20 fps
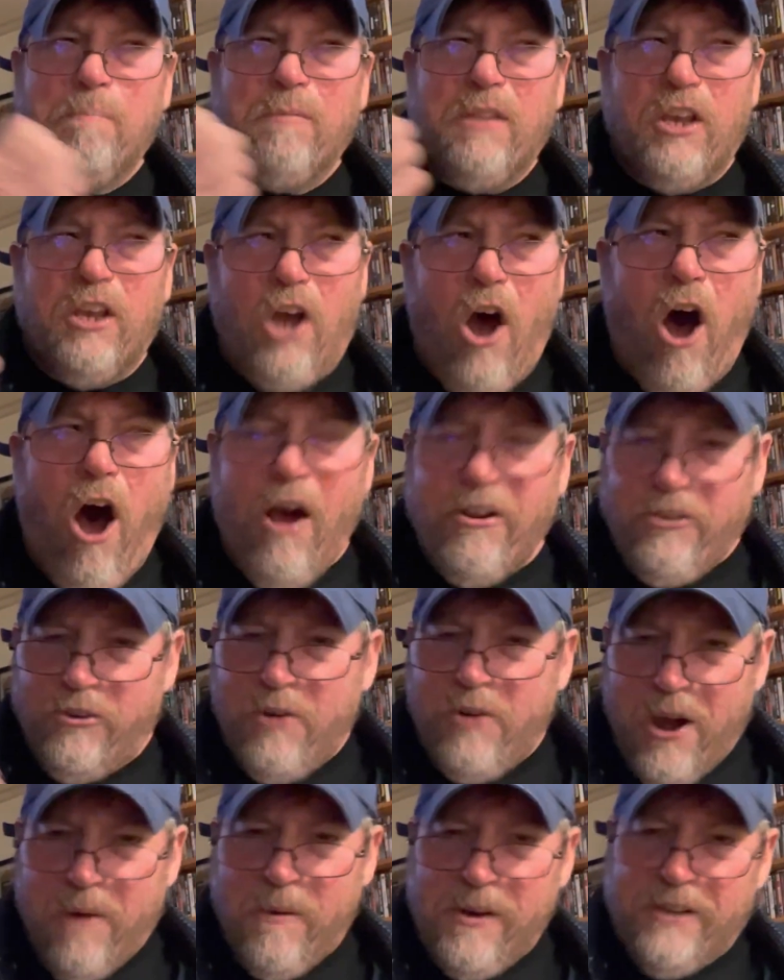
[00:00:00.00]

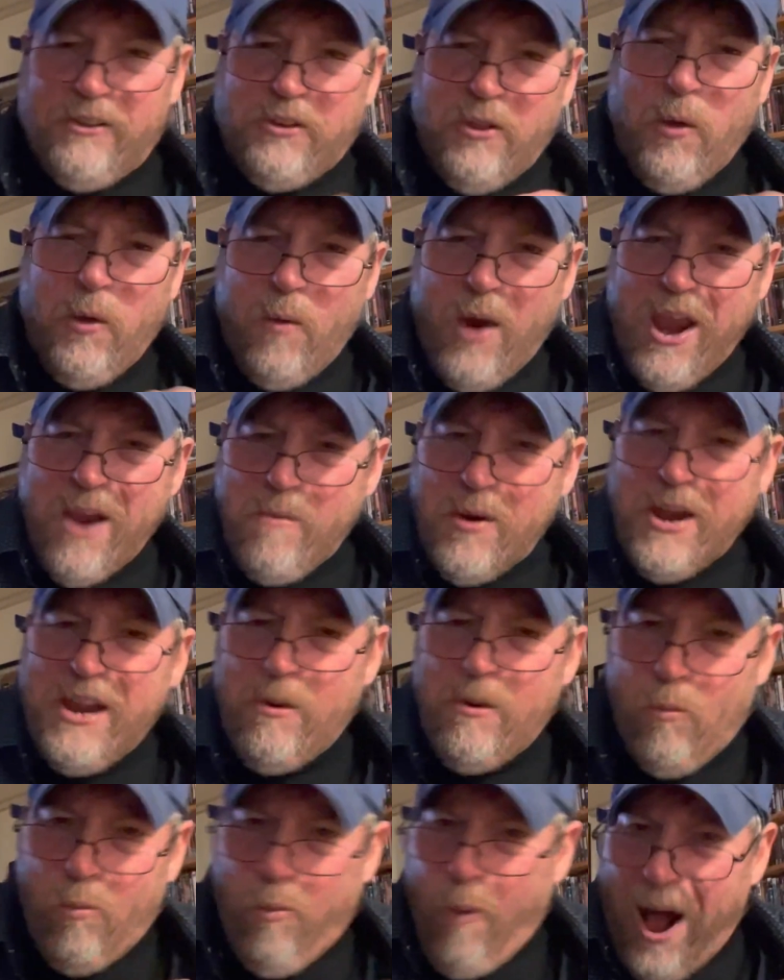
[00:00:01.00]
contrary to the way
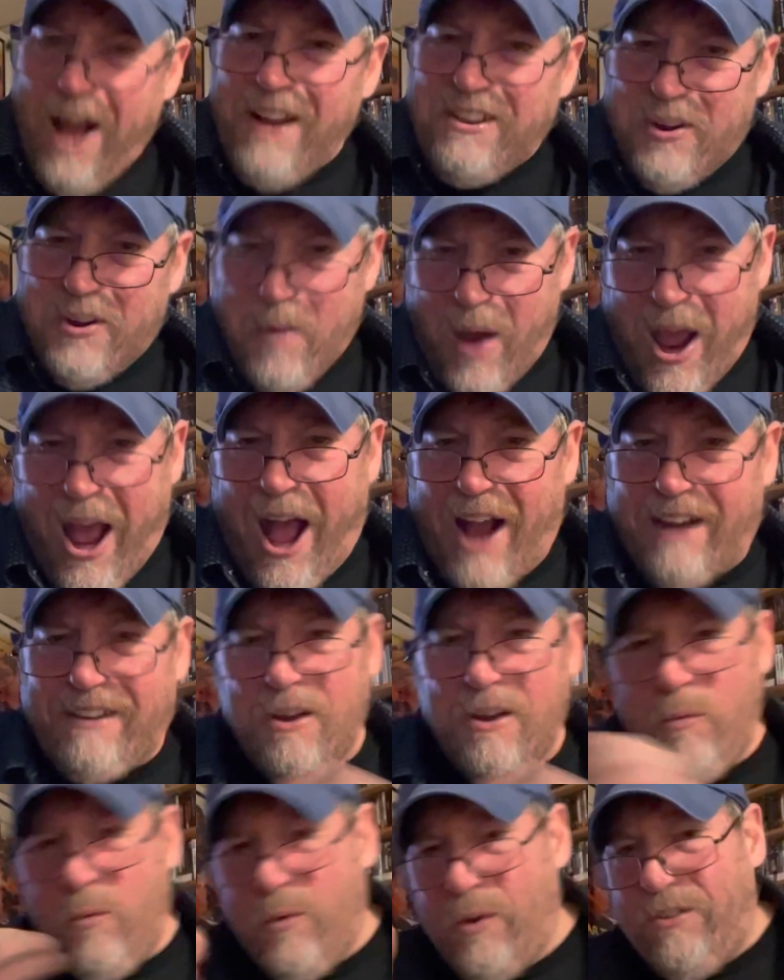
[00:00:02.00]
we want to act,
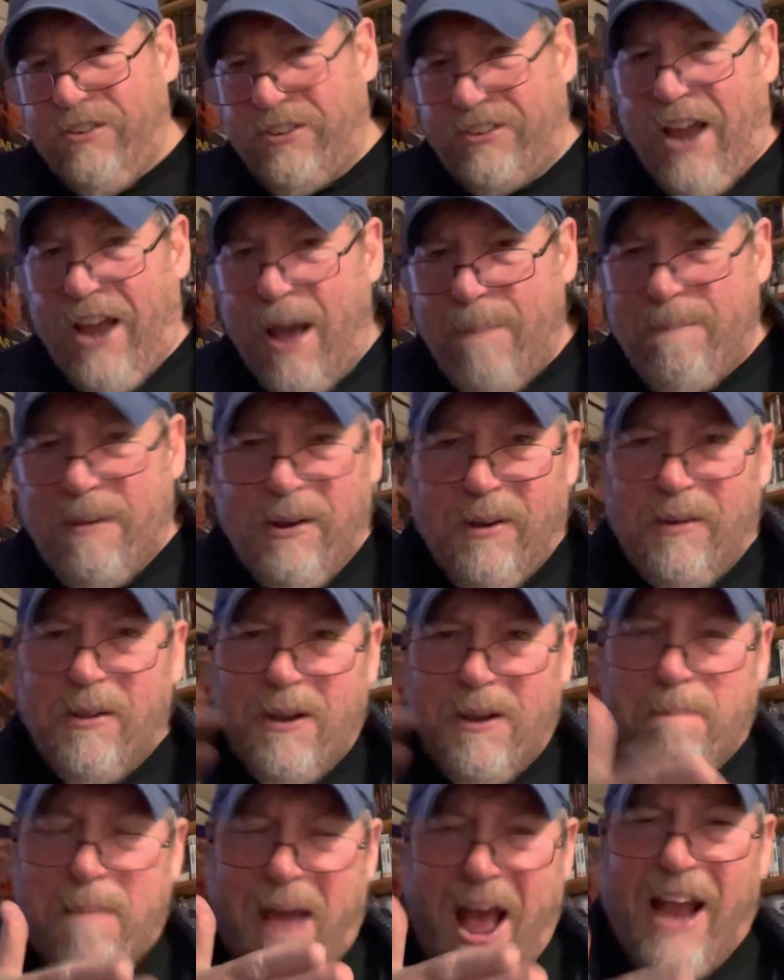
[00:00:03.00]
and we'll stop and
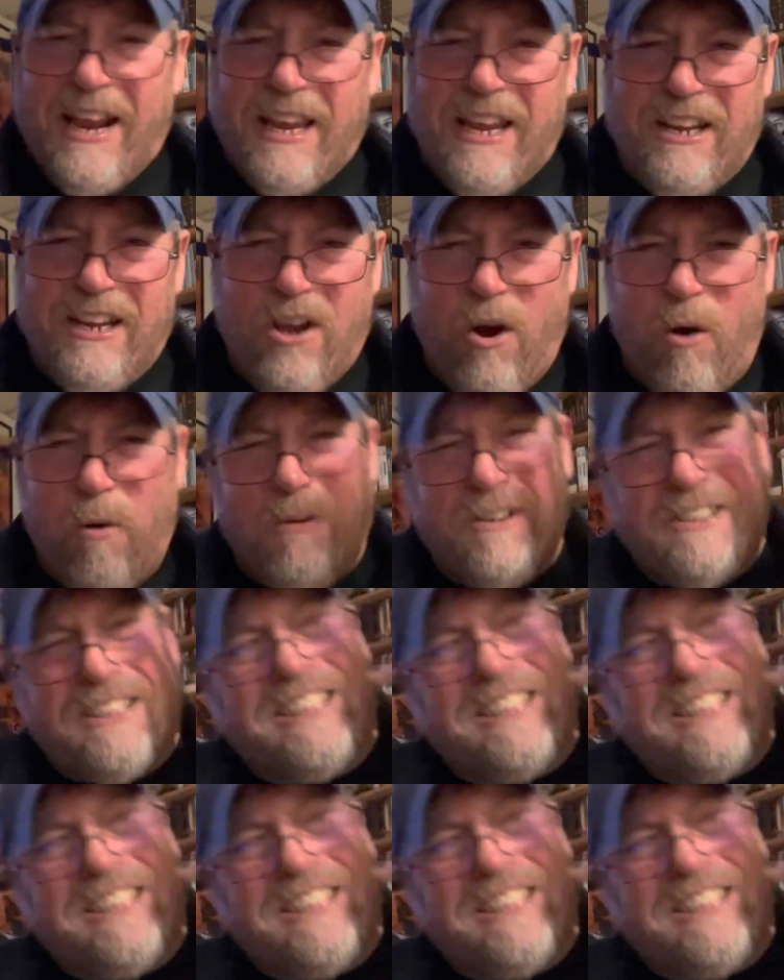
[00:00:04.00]
look back and go,